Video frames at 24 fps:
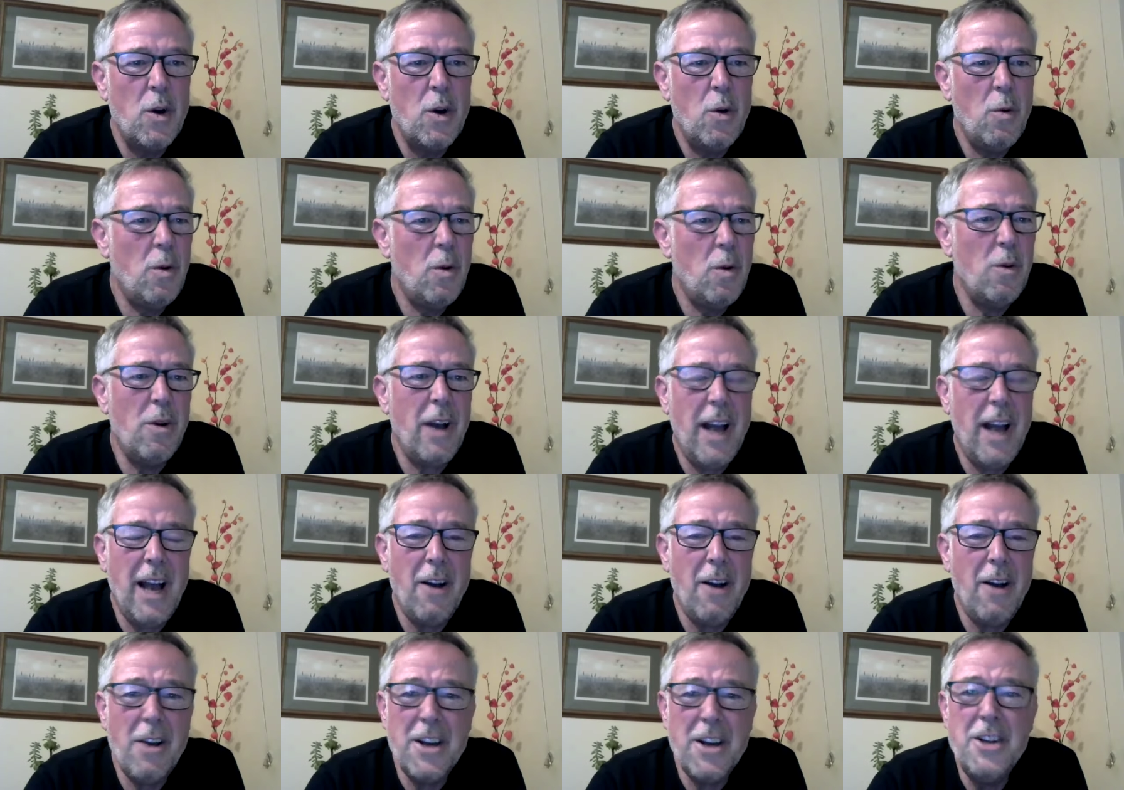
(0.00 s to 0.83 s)
Well,
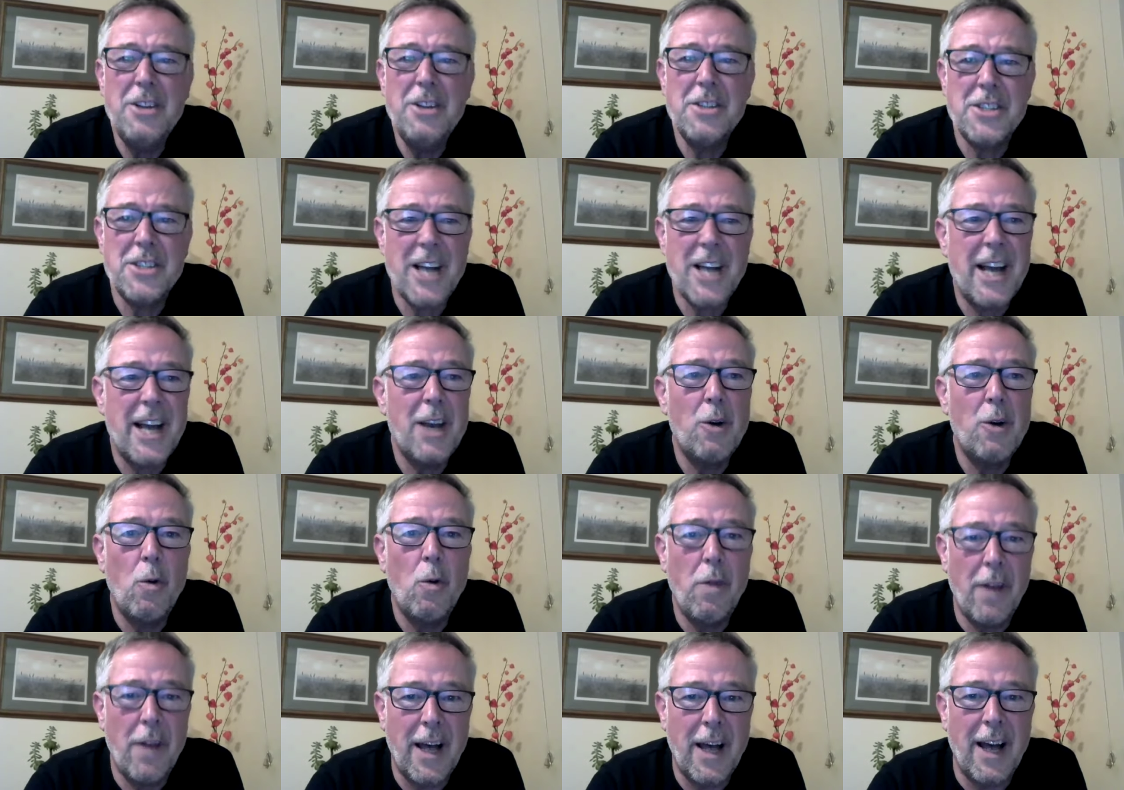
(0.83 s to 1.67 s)
how can you say
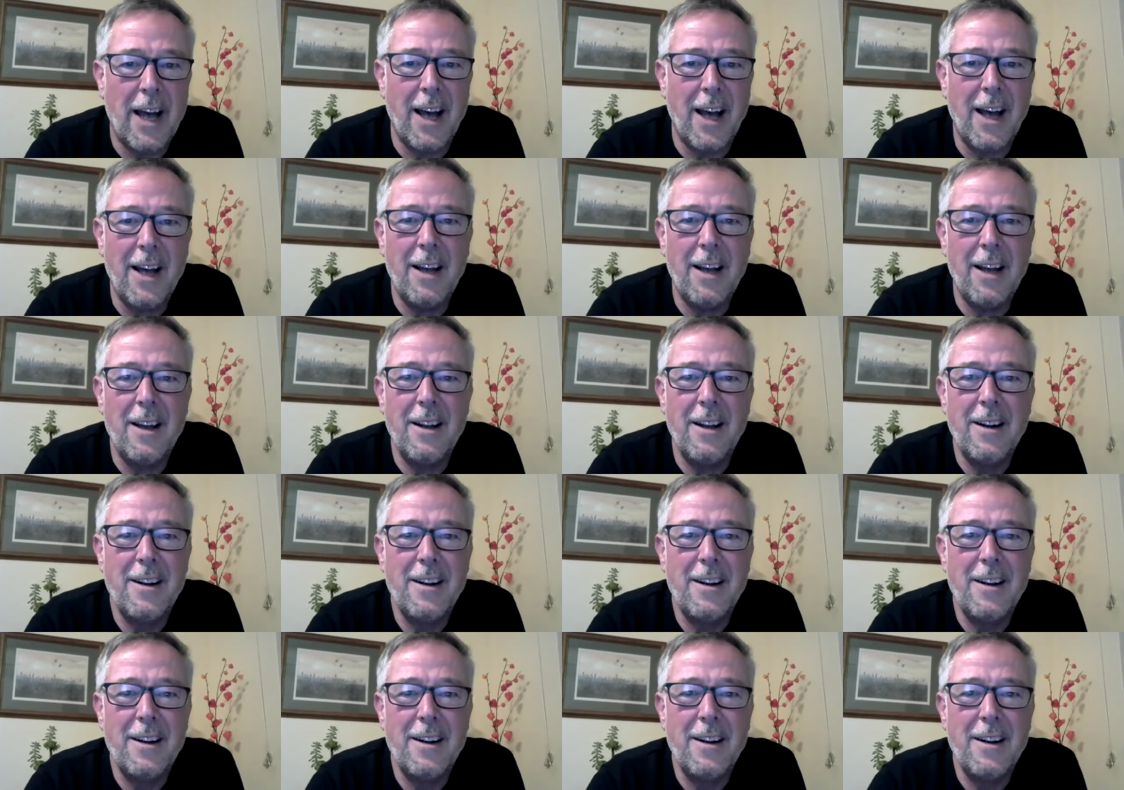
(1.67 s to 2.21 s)
all that,